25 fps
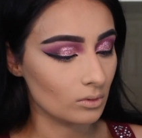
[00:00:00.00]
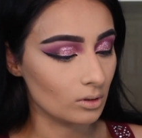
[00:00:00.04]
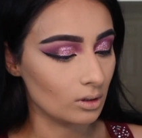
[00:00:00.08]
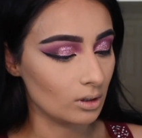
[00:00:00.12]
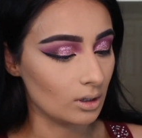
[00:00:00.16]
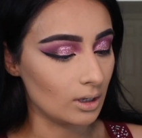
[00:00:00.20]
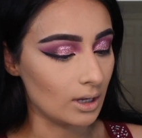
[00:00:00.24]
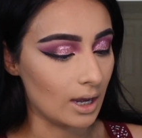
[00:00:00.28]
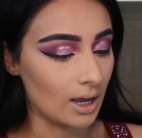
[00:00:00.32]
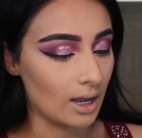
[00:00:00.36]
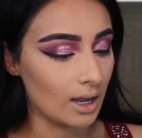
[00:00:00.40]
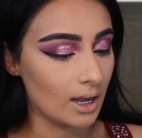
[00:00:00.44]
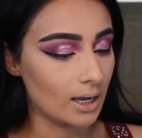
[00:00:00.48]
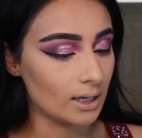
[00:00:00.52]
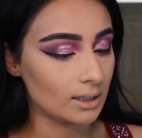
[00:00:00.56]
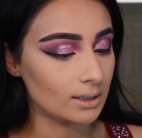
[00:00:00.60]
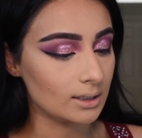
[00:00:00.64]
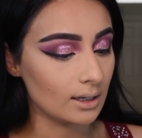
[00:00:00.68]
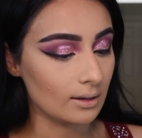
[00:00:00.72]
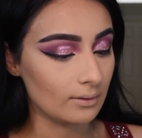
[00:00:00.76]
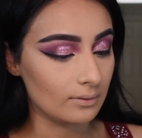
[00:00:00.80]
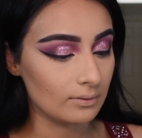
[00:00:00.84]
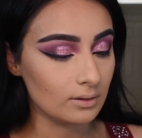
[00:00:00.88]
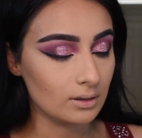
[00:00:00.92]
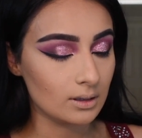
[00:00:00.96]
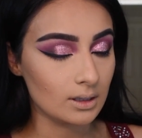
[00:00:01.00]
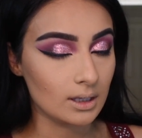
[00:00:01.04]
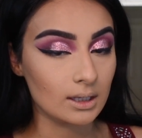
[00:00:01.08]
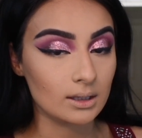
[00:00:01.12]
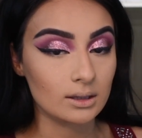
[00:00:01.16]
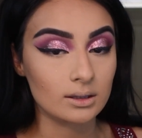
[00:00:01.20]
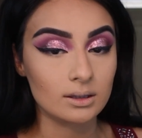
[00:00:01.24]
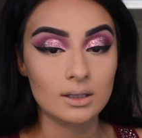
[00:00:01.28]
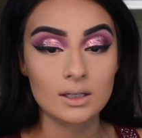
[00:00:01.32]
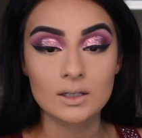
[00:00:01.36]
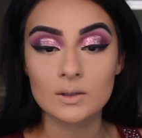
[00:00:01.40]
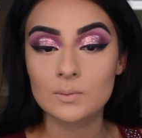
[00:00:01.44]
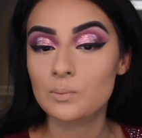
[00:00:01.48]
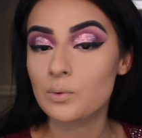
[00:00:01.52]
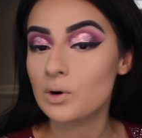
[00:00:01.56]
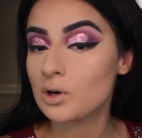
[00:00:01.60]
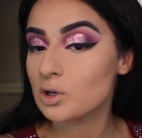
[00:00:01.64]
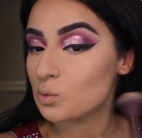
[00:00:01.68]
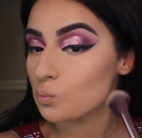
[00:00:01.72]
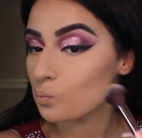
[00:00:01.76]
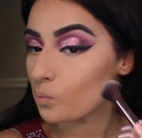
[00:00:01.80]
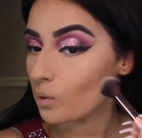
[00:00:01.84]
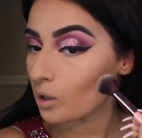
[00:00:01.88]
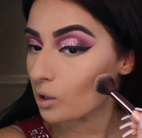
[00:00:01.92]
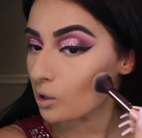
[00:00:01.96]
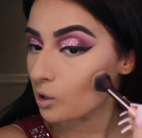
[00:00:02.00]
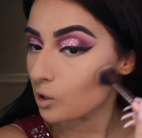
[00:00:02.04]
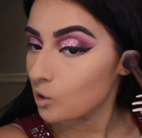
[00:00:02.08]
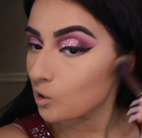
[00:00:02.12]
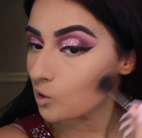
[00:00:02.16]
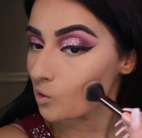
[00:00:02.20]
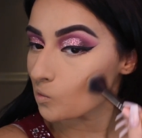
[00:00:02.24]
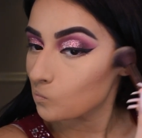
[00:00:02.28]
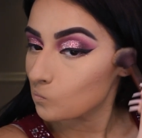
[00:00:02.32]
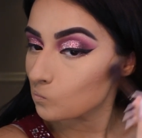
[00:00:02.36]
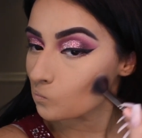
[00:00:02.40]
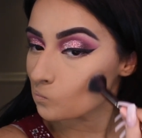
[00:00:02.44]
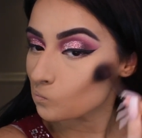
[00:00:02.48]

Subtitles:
Yeah, I definitely like this brush better.